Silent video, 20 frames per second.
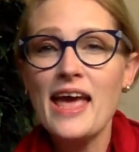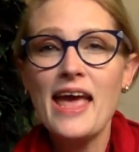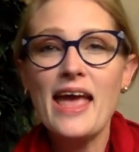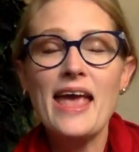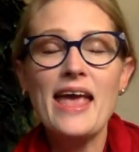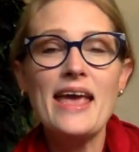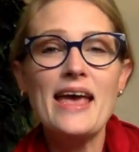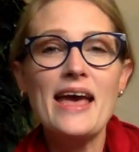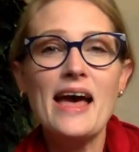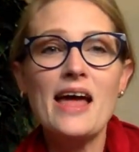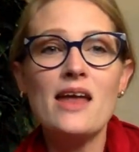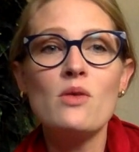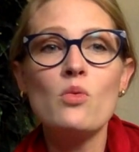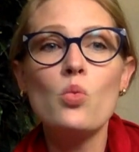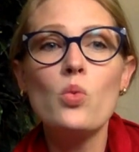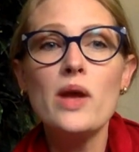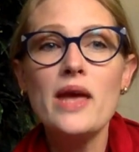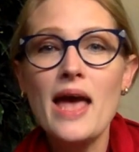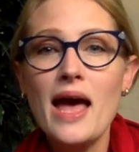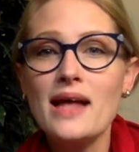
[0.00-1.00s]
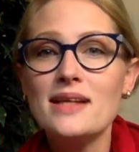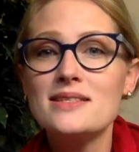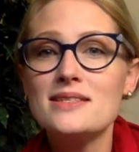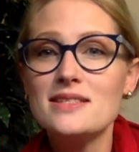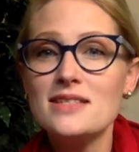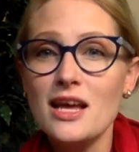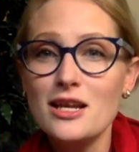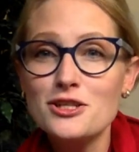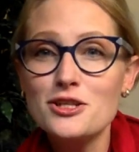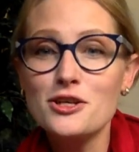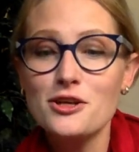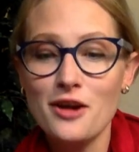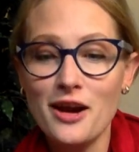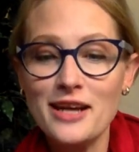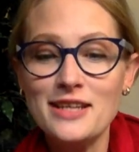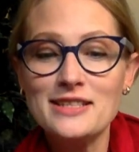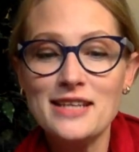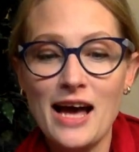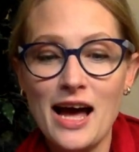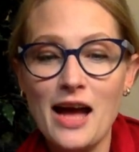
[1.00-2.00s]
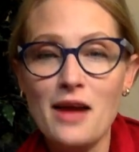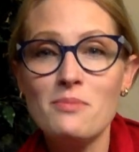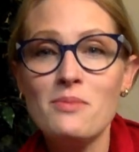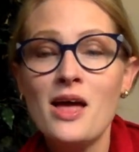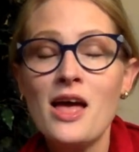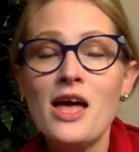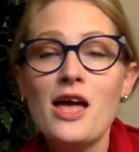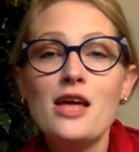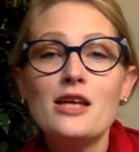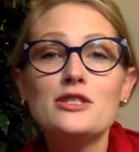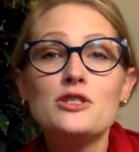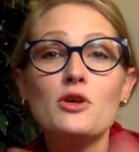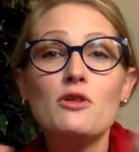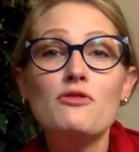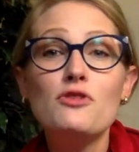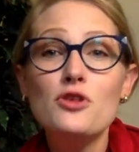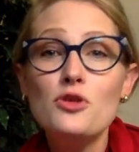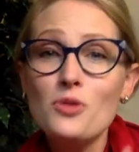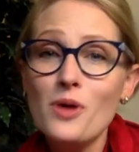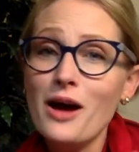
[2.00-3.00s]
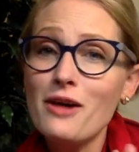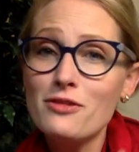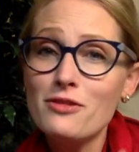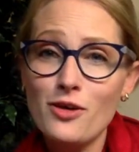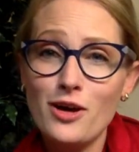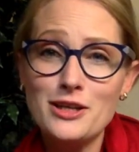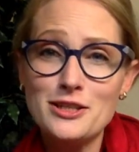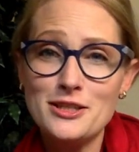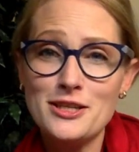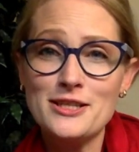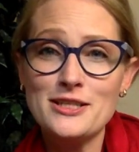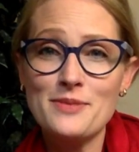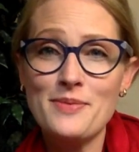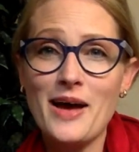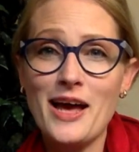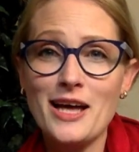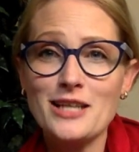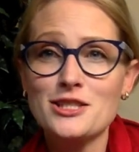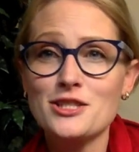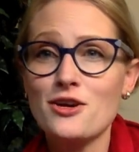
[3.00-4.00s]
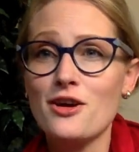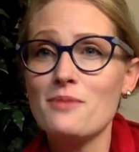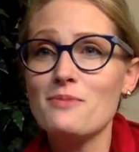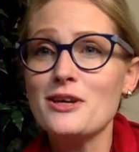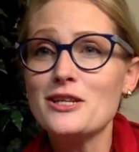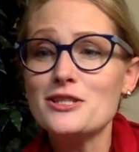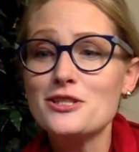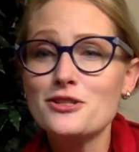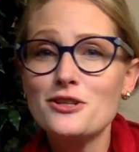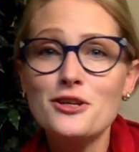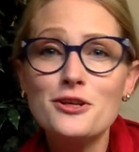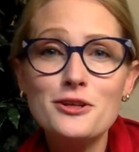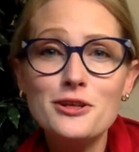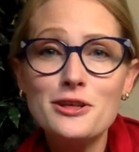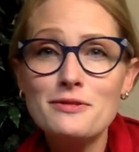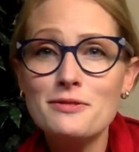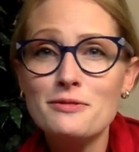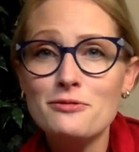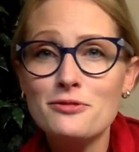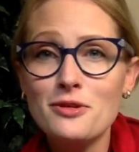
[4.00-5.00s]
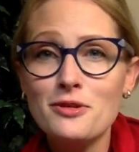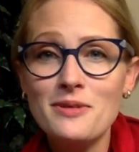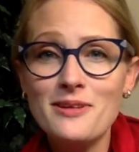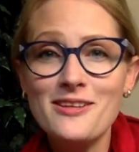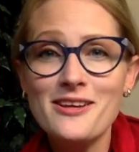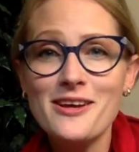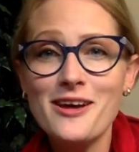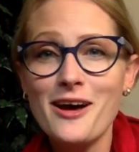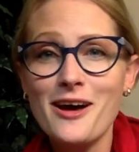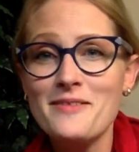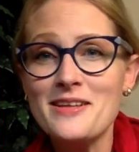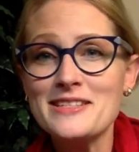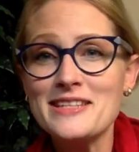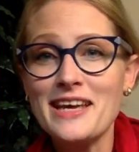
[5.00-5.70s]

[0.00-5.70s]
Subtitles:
And we had such a great time. So if you have questions about Xcaret, make sure you leave them for me in the comments.